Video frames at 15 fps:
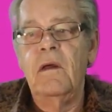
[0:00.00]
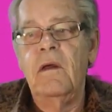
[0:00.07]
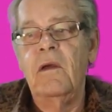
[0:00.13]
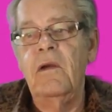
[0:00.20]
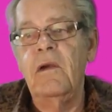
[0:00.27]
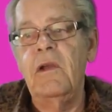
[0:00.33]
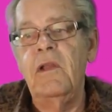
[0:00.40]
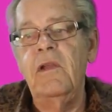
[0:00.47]

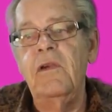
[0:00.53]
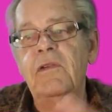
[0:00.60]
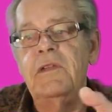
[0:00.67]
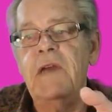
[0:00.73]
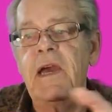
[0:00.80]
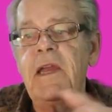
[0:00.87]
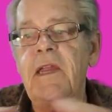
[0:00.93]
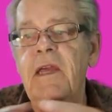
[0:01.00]
You can use
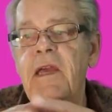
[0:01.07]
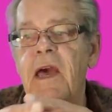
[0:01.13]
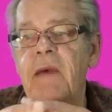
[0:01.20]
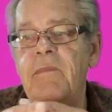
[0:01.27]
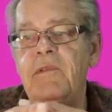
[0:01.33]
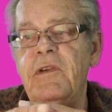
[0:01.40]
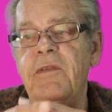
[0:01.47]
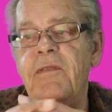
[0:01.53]
dating
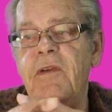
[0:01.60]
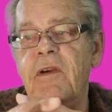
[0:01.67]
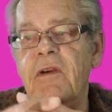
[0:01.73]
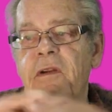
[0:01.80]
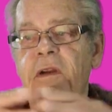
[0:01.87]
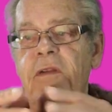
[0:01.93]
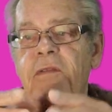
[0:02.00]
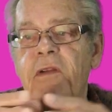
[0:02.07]
apps if
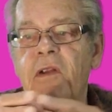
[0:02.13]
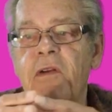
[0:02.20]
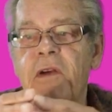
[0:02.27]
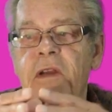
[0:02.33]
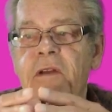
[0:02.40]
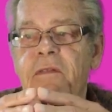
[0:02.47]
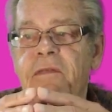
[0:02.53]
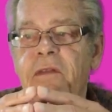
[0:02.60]
you're
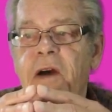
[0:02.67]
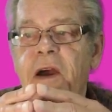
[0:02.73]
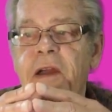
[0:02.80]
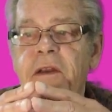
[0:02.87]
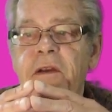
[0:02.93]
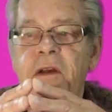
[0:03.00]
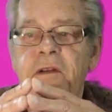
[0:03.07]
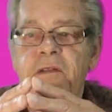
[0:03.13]
looking to
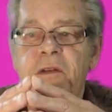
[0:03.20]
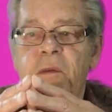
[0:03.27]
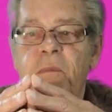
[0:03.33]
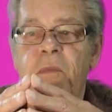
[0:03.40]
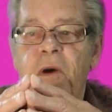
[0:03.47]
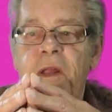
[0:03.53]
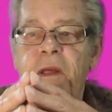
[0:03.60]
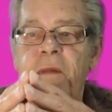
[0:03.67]
find
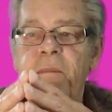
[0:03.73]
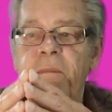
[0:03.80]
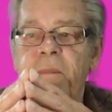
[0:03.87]
somebody.